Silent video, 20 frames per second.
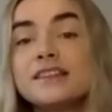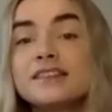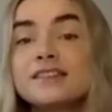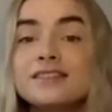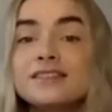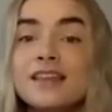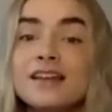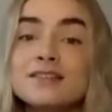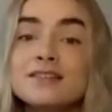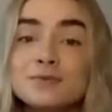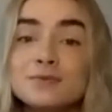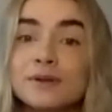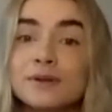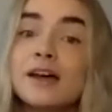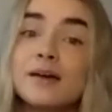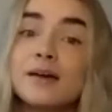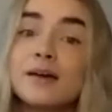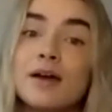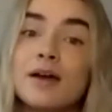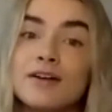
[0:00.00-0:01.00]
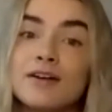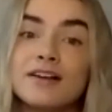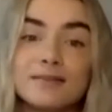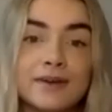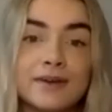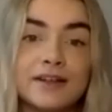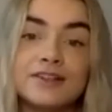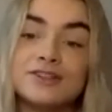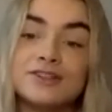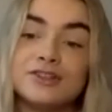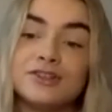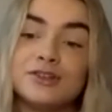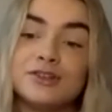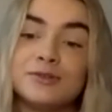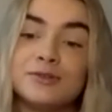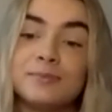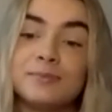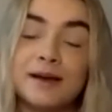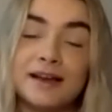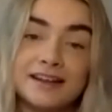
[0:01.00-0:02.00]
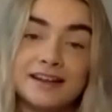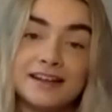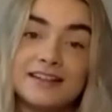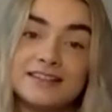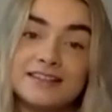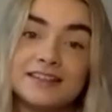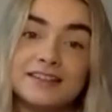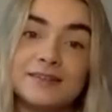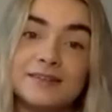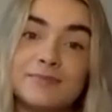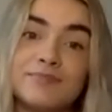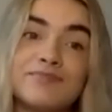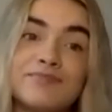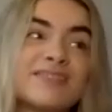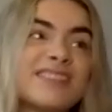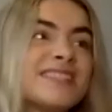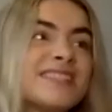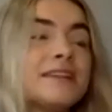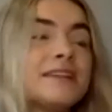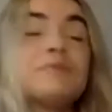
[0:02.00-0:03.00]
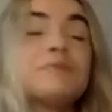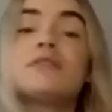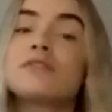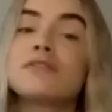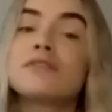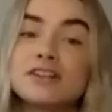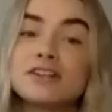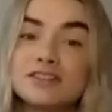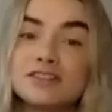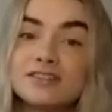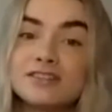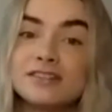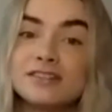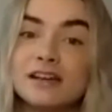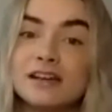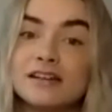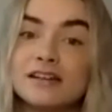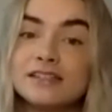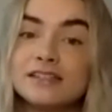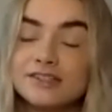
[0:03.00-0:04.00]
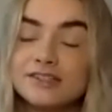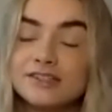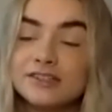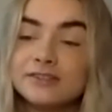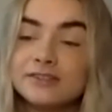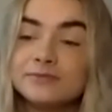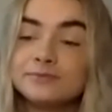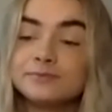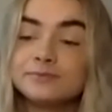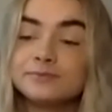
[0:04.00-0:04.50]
that's when I might recommend you magnesium. The same with a registered dietitian.